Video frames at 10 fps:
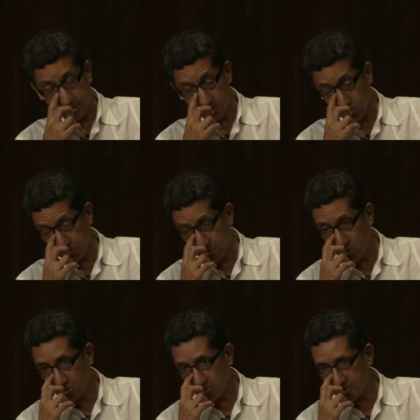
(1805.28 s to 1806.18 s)
The whole
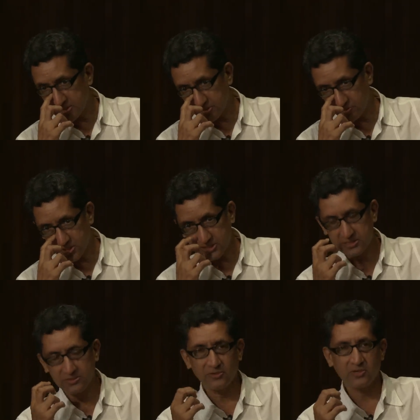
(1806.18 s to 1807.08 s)
preoccupation
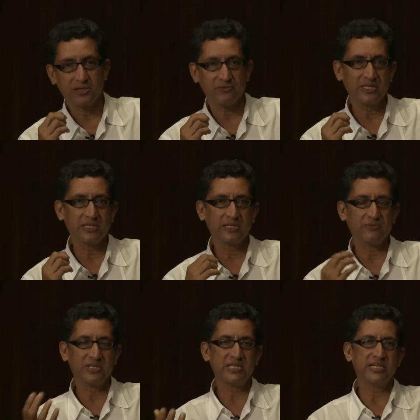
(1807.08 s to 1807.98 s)
was with
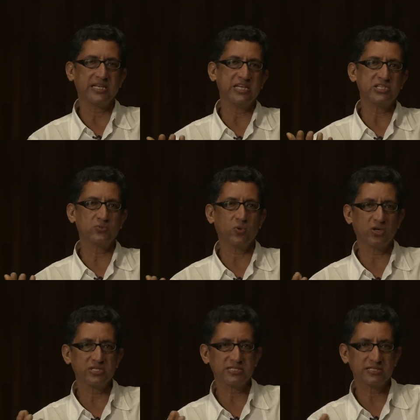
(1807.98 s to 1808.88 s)
the East
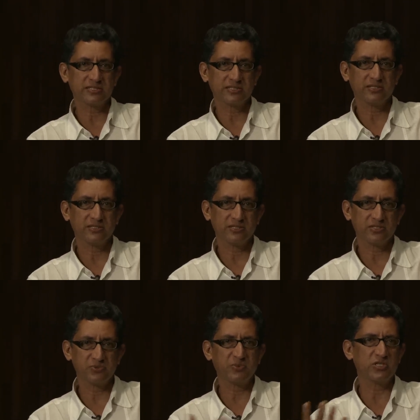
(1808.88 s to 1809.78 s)
was
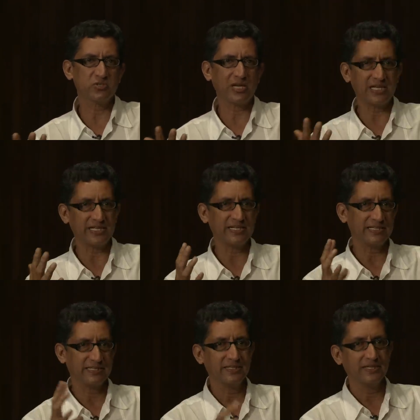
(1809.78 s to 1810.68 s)
spirituality,
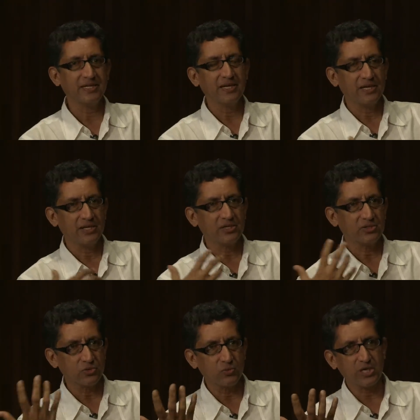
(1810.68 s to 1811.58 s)

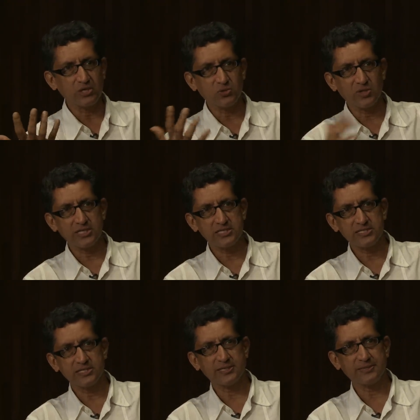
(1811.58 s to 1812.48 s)
to work towards